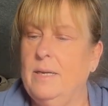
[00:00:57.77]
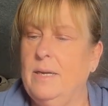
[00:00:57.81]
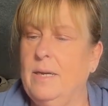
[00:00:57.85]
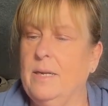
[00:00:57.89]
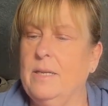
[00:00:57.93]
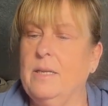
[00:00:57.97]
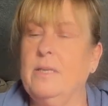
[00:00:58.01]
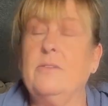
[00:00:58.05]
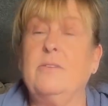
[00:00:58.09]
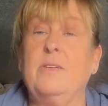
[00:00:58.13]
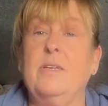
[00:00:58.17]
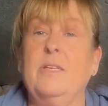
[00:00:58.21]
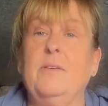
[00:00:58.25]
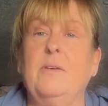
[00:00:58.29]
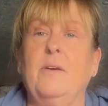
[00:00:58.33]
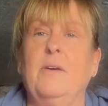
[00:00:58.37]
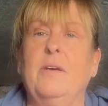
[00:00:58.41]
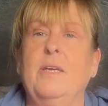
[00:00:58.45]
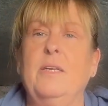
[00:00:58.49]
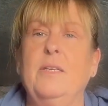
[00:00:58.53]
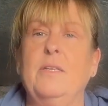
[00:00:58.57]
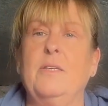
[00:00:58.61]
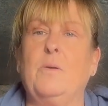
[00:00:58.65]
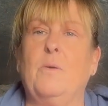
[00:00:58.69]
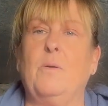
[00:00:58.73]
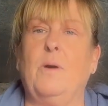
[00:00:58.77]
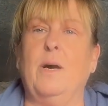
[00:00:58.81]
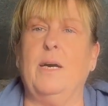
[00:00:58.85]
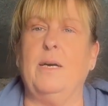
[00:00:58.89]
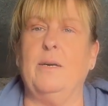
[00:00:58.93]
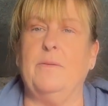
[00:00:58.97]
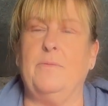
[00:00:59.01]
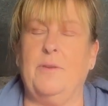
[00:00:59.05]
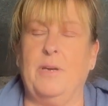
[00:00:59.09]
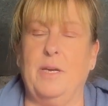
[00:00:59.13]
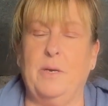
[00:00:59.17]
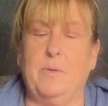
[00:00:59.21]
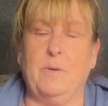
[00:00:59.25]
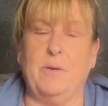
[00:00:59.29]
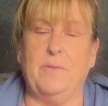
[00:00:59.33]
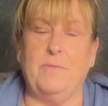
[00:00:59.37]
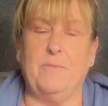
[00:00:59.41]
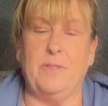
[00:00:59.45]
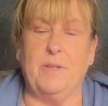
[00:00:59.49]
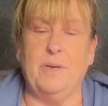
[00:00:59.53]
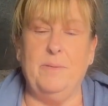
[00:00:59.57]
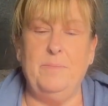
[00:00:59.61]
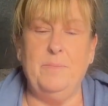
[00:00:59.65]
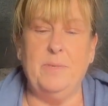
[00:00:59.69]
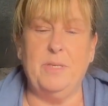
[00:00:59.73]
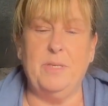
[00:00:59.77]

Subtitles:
and there's quite a few of them,